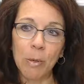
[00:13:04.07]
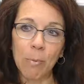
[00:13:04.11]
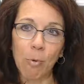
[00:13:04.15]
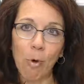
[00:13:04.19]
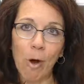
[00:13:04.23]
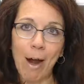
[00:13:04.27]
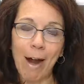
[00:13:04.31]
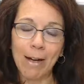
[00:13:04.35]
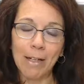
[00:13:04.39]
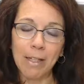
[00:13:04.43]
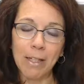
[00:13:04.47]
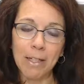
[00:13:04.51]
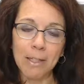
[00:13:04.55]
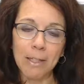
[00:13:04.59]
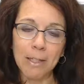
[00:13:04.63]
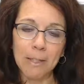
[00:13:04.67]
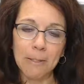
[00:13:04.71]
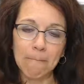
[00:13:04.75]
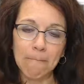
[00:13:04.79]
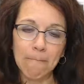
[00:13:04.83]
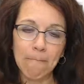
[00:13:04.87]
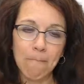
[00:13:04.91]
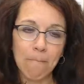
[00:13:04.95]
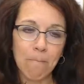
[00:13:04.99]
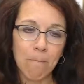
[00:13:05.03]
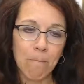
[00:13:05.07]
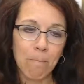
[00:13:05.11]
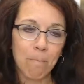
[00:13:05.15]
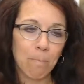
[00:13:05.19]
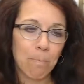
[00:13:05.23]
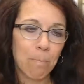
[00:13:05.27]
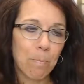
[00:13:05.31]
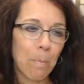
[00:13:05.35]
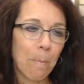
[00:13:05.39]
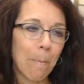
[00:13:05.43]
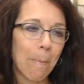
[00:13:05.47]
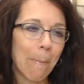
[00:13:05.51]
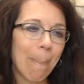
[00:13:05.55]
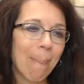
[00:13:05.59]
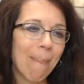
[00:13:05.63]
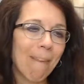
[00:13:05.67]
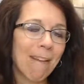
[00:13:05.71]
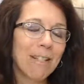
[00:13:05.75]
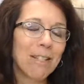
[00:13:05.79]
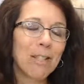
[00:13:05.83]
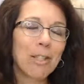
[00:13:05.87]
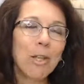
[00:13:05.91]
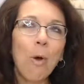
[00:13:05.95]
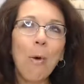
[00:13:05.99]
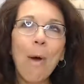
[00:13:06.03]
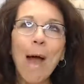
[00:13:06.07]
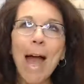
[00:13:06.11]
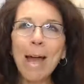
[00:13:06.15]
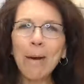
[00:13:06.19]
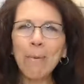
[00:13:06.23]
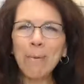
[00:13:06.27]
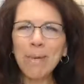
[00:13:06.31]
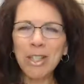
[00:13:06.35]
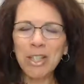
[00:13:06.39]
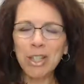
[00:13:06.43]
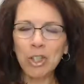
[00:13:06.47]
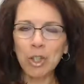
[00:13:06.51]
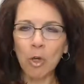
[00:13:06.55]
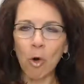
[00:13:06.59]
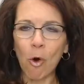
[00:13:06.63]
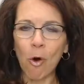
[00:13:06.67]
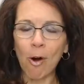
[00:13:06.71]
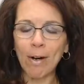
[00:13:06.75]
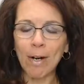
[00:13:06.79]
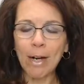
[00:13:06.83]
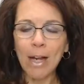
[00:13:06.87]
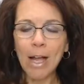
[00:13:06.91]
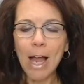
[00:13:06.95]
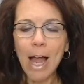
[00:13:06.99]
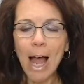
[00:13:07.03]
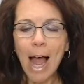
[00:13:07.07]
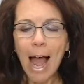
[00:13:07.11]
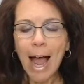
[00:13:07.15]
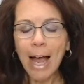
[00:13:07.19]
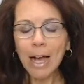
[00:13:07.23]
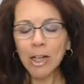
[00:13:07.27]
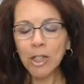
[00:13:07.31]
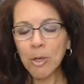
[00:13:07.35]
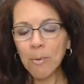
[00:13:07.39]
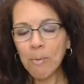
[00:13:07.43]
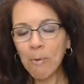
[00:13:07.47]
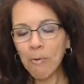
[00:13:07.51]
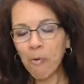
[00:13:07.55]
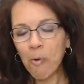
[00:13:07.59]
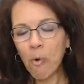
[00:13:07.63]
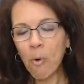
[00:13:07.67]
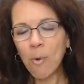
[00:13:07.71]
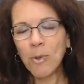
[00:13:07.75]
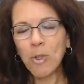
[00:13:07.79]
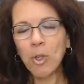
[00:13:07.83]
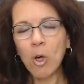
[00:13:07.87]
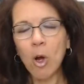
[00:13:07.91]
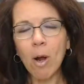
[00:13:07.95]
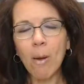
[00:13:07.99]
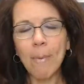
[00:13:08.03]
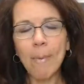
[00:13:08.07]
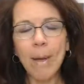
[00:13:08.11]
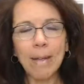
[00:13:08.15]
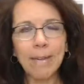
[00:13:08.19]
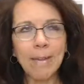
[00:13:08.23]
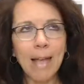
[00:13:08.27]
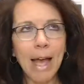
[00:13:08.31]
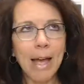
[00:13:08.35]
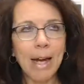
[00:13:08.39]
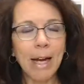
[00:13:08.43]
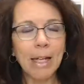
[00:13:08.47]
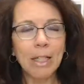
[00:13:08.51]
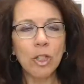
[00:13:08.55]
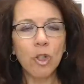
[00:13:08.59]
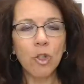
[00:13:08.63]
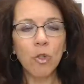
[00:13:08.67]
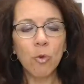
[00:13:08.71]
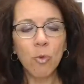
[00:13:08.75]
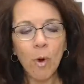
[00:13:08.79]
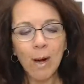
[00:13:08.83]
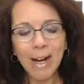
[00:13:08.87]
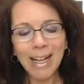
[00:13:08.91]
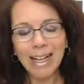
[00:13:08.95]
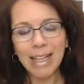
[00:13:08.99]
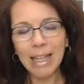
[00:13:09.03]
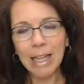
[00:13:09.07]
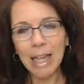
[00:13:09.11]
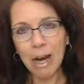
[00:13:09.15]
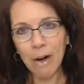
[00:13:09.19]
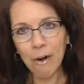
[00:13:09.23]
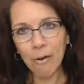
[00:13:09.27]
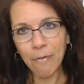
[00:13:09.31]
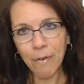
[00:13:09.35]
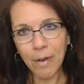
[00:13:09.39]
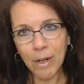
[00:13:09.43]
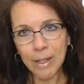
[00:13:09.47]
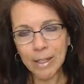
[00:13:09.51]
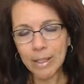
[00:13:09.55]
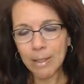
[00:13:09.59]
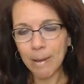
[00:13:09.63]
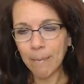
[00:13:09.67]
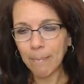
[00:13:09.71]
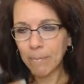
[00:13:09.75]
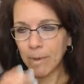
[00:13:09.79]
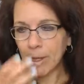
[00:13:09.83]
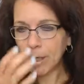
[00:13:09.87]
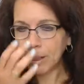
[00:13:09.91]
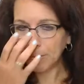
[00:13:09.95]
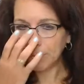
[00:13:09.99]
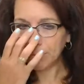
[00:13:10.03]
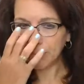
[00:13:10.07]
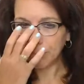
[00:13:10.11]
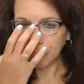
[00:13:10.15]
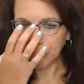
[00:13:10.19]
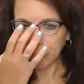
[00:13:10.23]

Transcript: to practice. So how do we start? Actually, before we talk about that, I do want to clarify something.